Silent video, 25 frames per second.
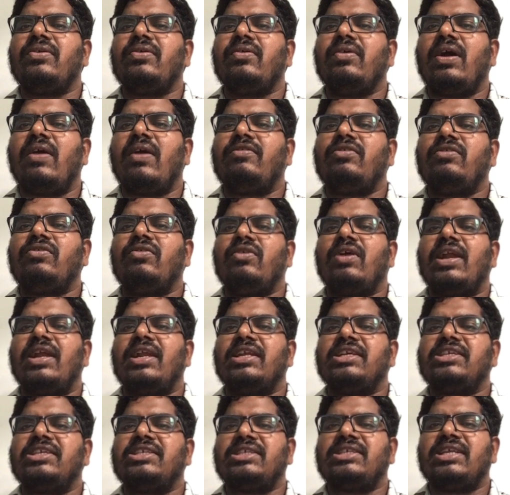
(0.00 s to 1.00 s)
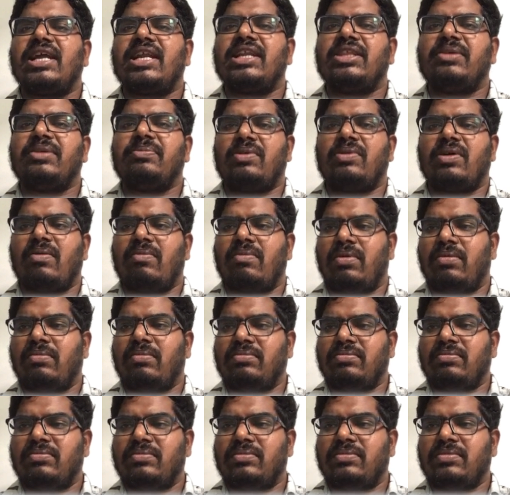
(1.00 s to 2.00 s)
have to understand the problem.
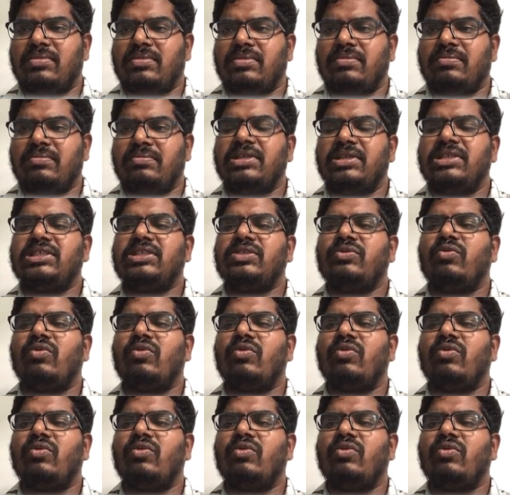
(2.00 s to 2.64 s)
Means